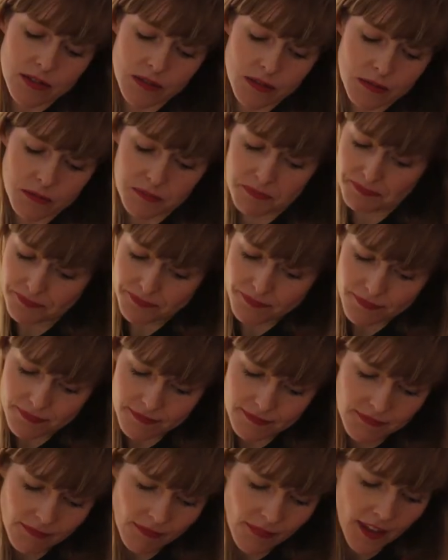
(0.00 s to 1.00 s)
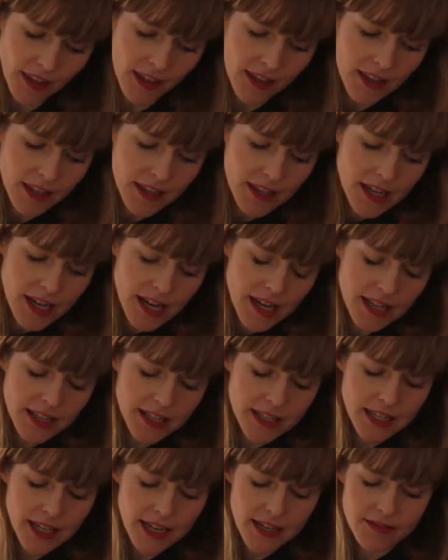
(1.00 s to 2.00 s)
So. And I
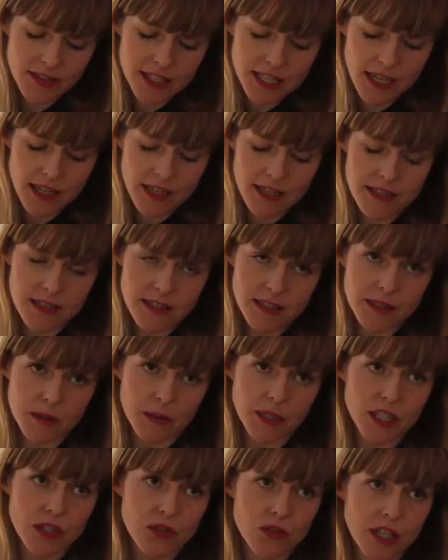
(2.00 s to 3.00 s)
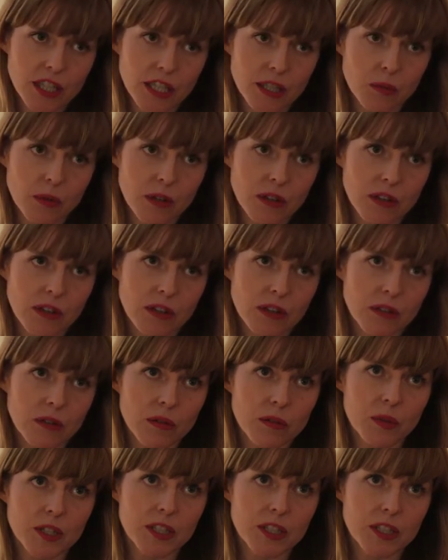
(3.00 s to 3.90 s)
think advertising is quite a tricky one.